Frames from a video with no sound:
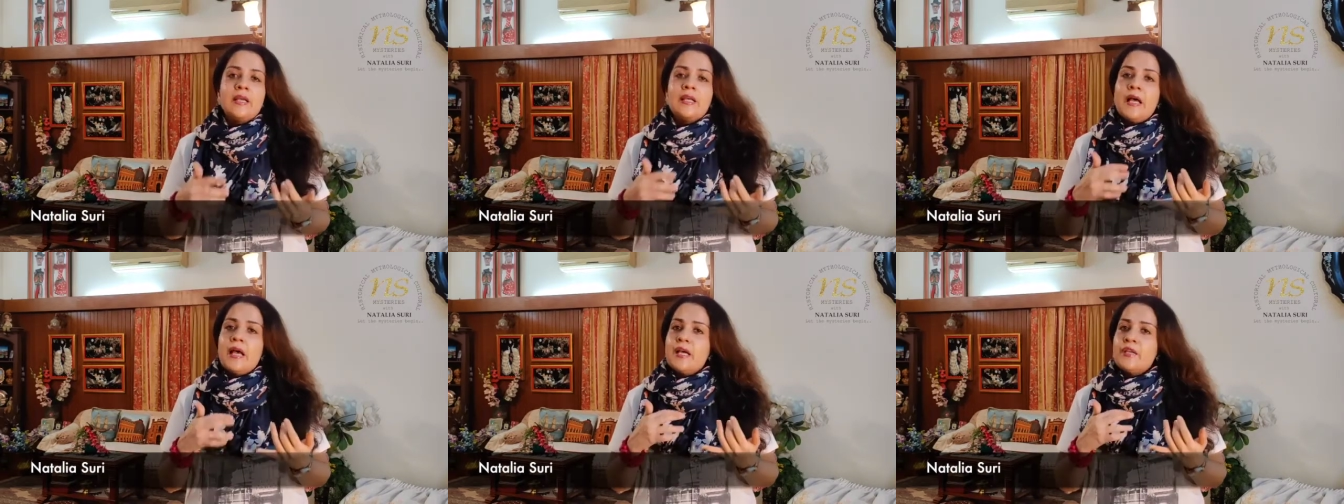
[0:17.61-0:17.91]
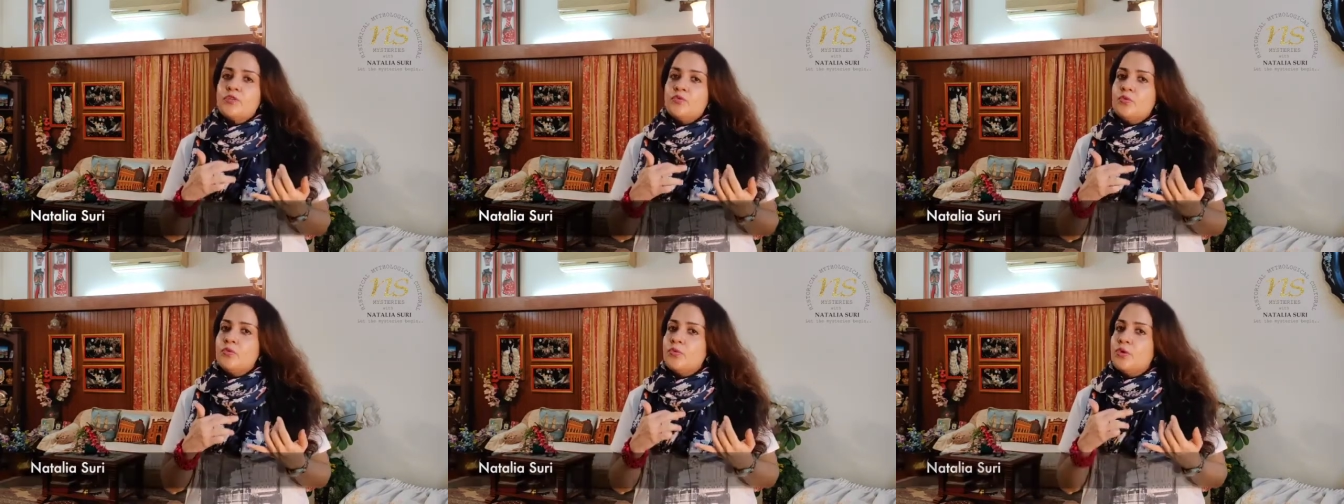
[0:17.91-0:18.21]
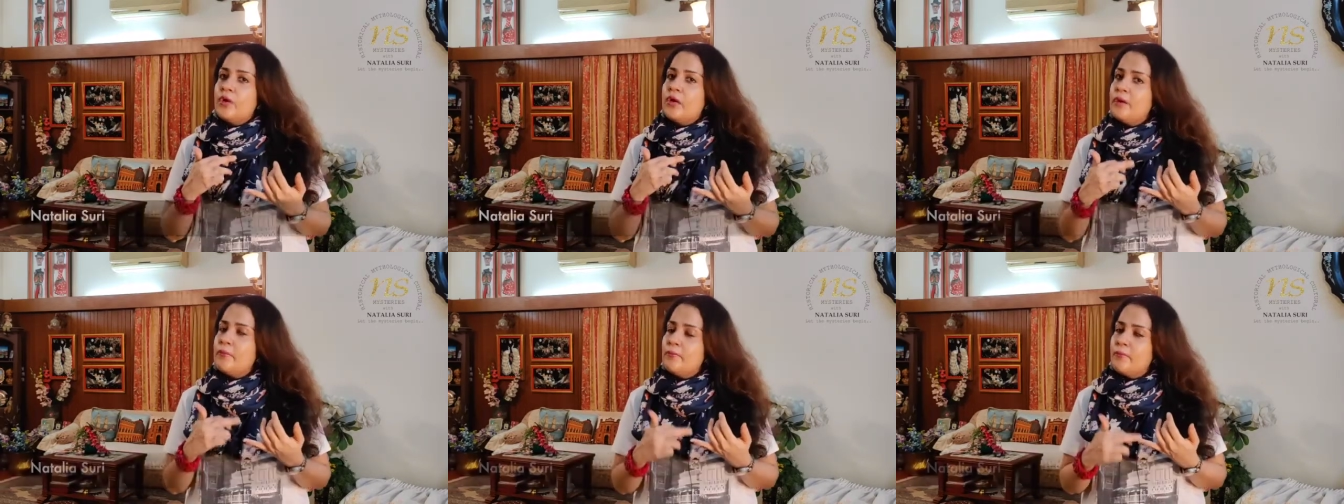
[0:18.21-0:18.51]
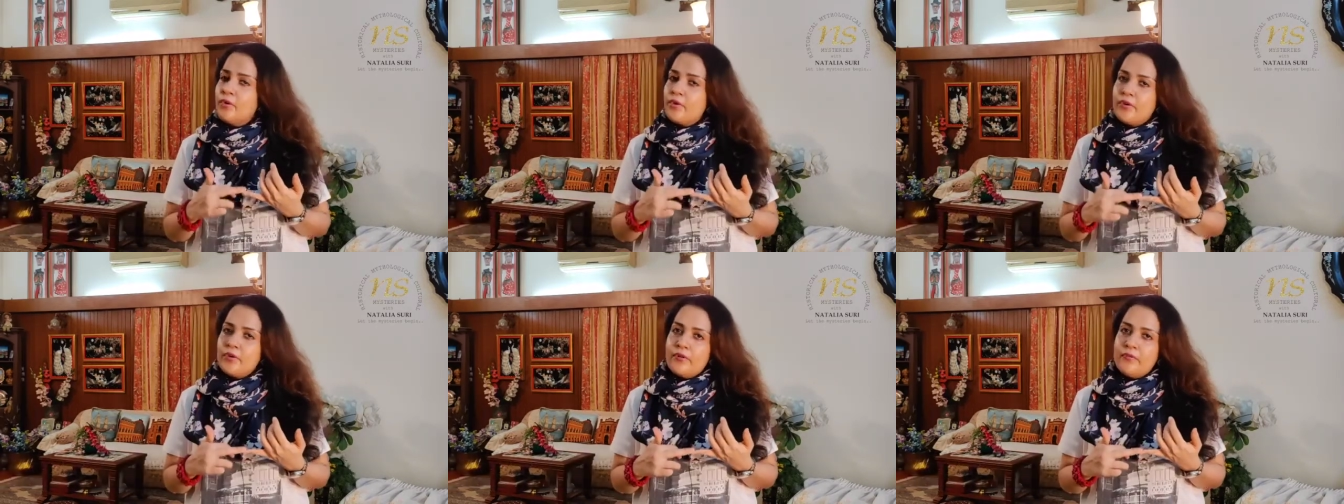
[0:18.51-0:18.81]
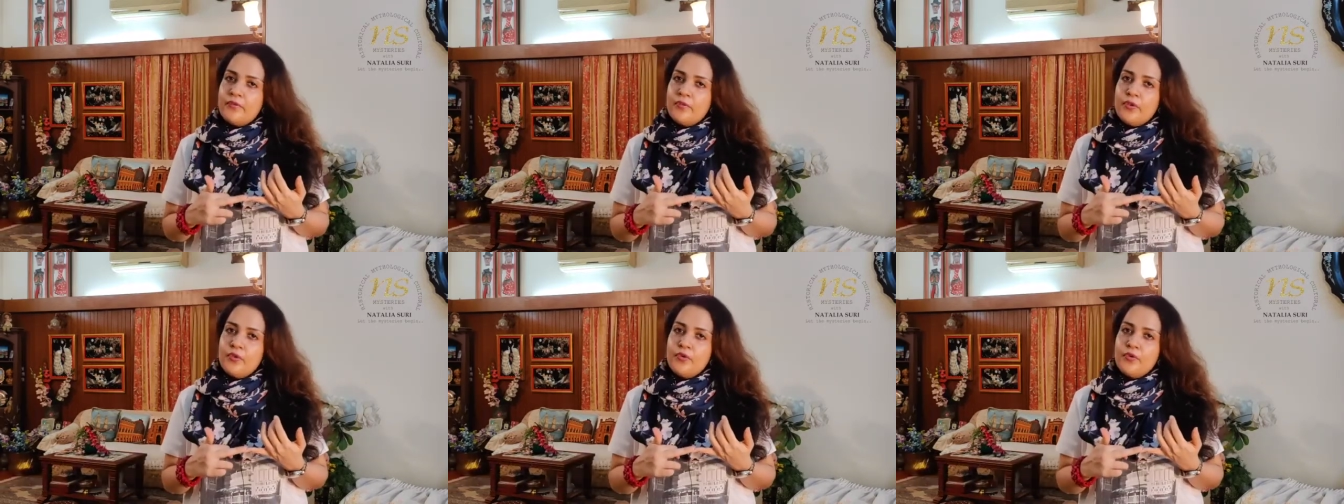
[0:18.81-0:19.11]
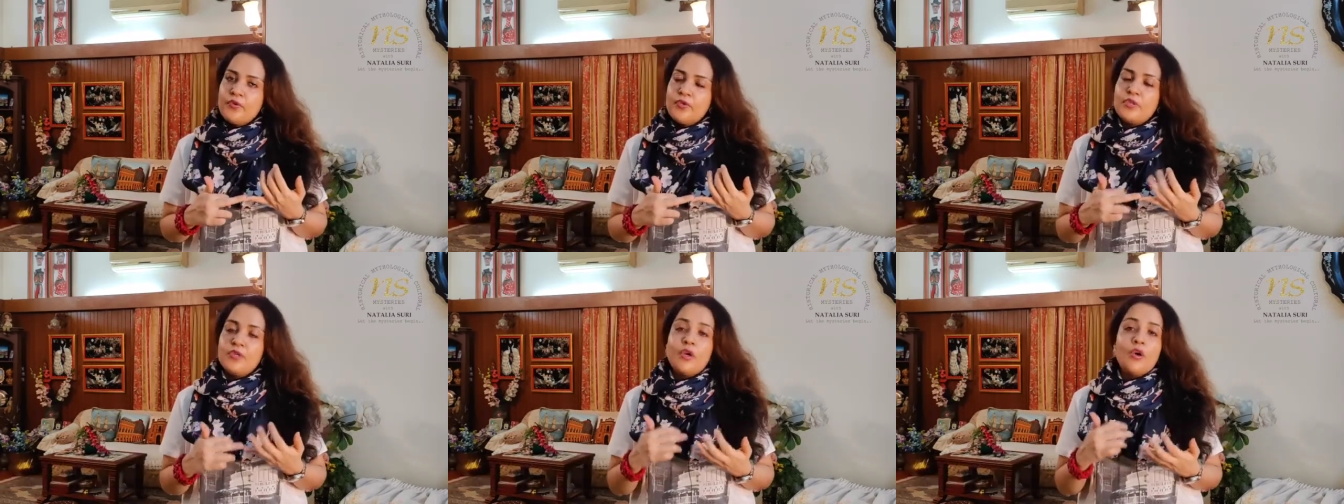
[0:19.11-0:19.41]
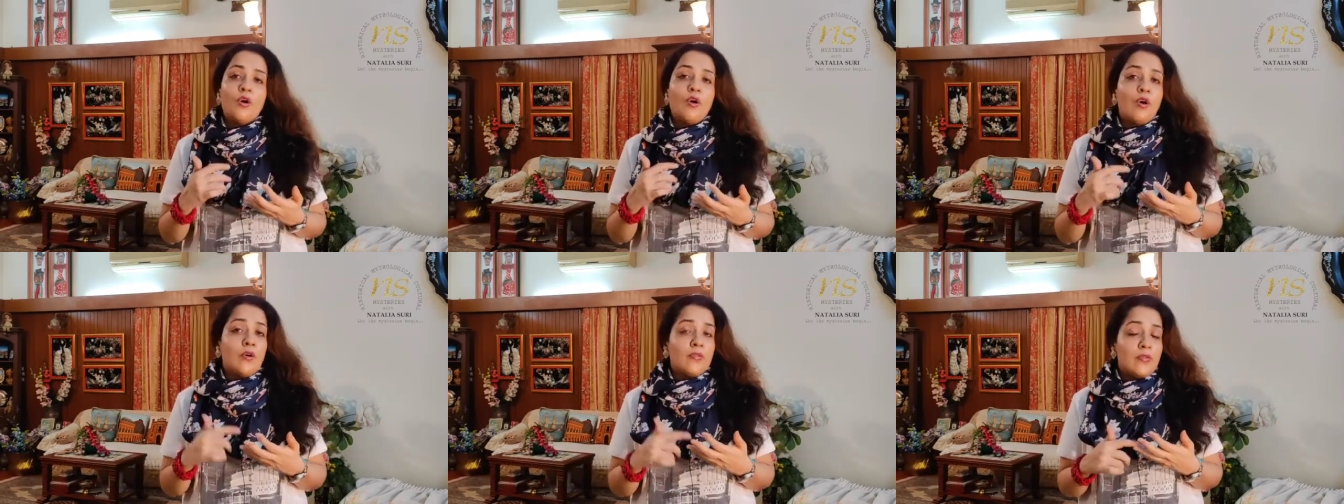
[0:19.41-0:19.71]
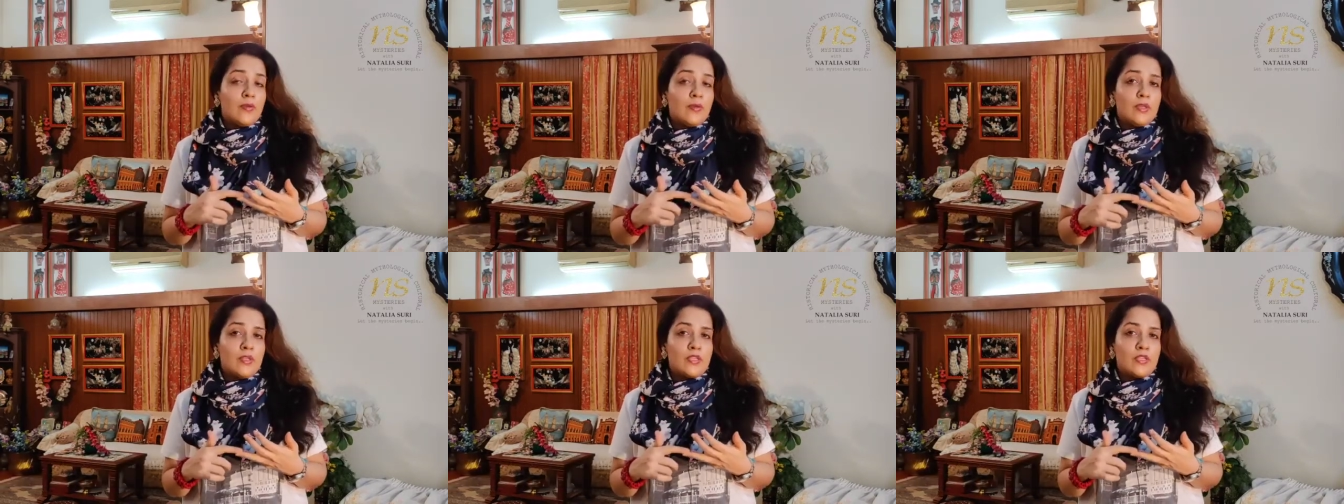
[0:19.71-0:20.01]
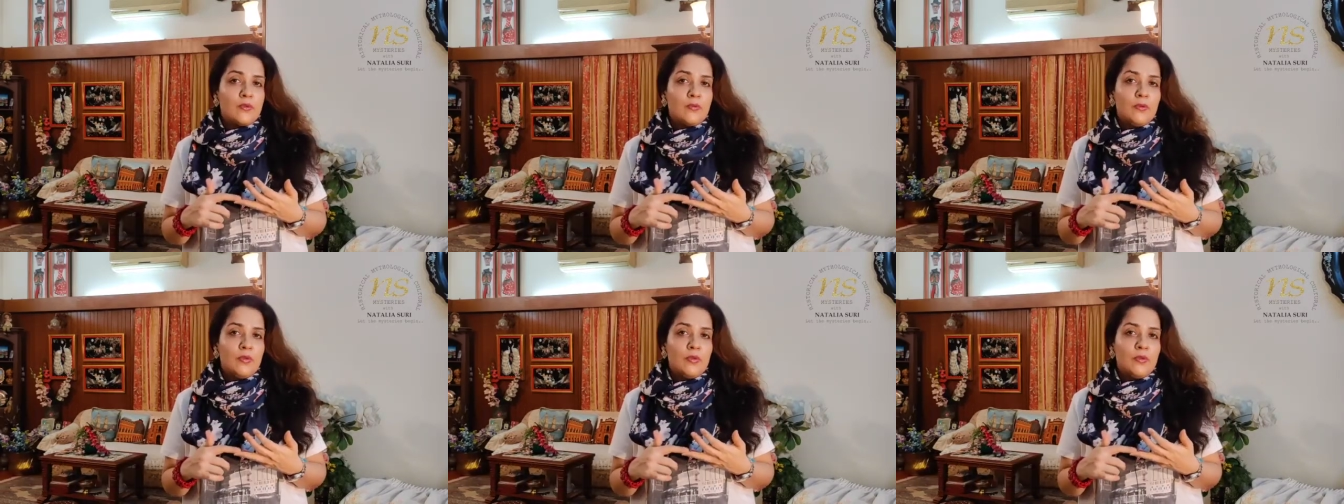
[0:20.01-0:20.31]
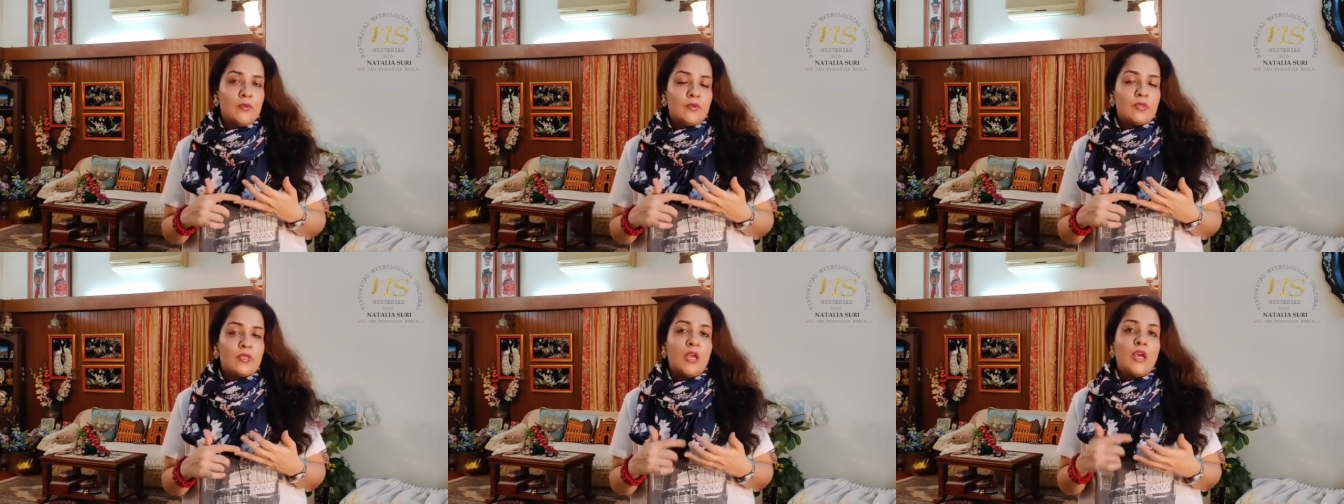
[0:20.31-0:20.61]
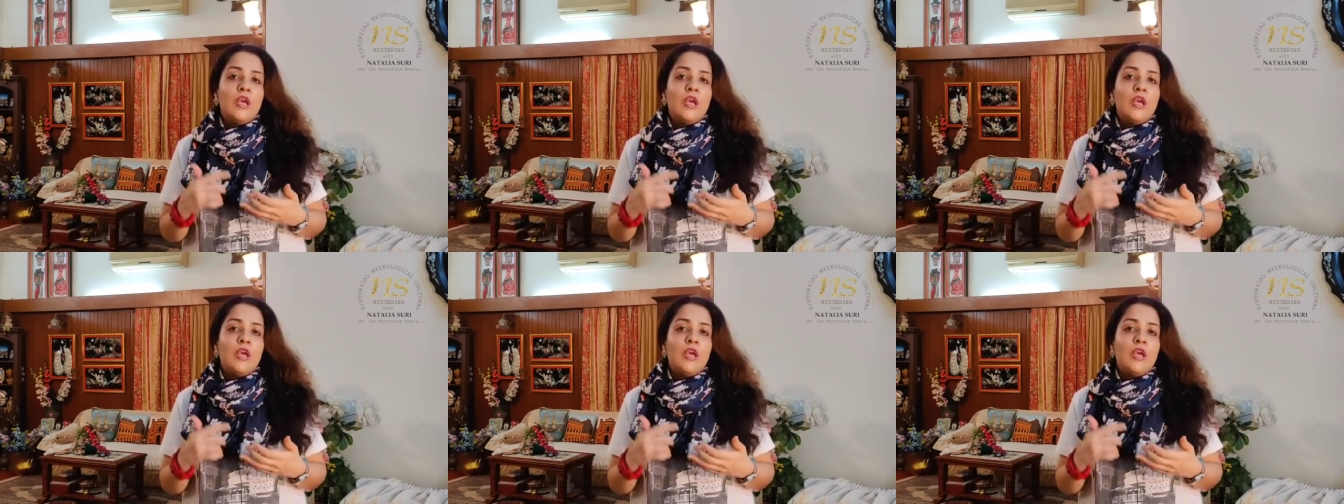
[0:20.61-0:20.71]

i do book reviews author interviews